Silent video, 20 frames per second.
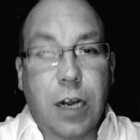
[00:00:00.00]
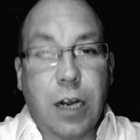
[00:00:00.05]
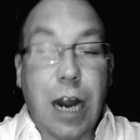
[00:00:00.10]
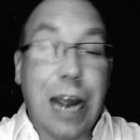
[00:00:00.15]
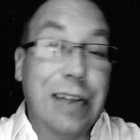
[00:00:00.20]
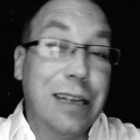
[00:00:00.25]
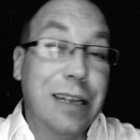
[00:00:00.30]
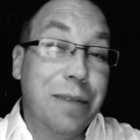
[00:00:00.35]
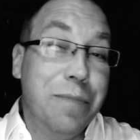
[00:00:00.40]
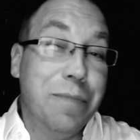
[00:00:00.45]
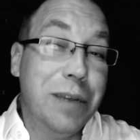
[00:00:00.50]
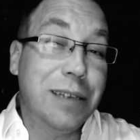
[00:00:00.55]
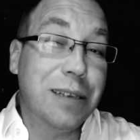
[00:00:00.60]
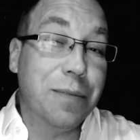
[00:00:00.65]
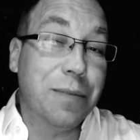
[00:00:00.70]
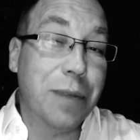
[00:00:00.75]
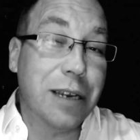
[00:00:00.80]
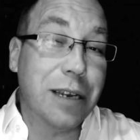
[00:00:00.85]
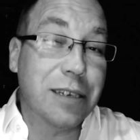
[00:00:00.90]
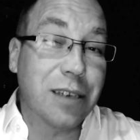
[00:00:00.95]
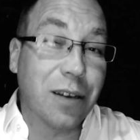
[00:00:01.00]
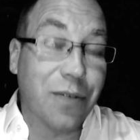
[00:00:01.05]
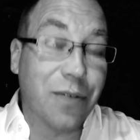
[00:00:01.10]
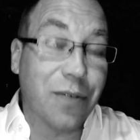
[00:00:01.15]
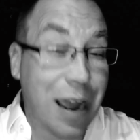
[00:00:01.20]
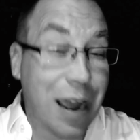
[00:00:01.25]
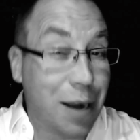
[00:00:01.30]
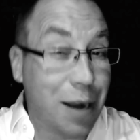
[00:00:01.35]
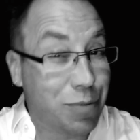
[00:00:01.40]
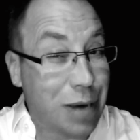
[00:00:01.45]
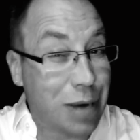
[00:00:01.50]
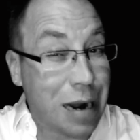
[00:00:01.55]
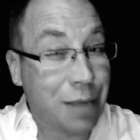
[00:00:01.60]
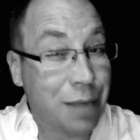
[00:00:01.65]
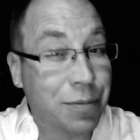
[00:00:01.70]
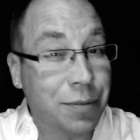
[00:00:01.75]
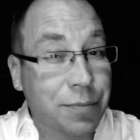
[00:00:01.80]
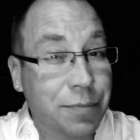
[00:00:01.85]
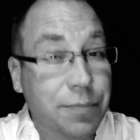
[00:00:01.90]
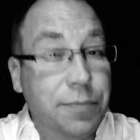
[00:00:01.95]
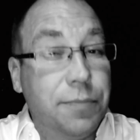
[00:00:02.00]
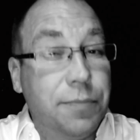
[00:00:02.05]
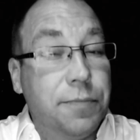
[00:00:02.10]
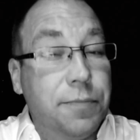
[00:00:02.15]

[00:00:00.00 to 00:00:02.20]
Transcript: And I had to admit to myself I had a problem.